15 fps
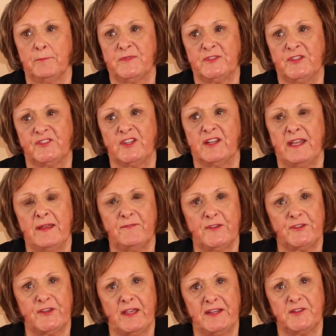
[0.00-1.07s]
since it
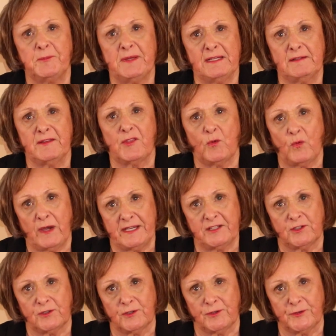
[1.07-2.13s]
emphasized mainly the
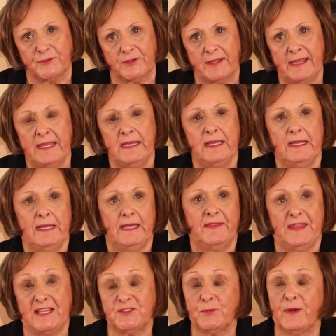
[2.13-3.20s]
white girls.
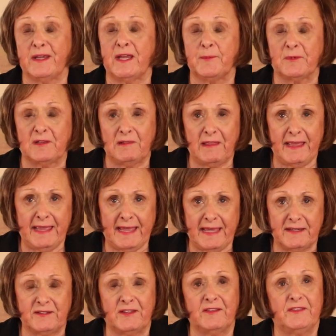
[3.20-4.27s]
That's why I'm
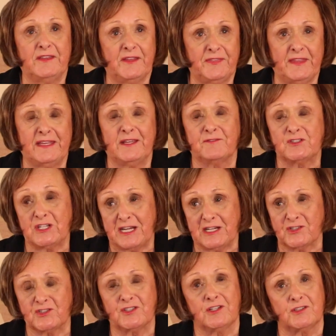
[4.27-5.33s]
glad that they have
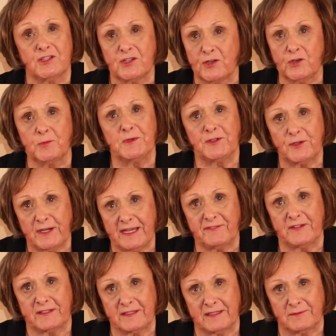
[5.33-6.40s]
changed it to human
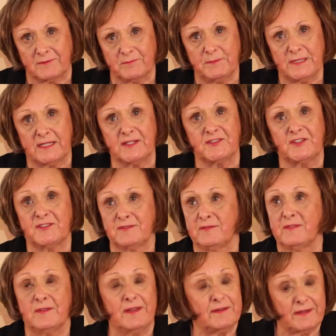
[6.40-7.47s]
trafficking, because
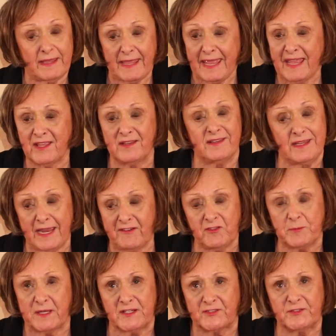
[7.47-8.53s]

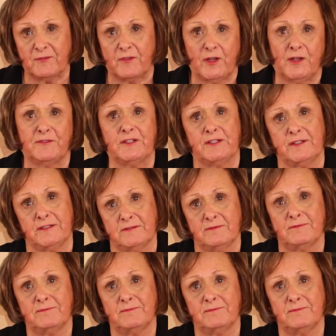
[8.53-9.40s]
everybody's involved in it.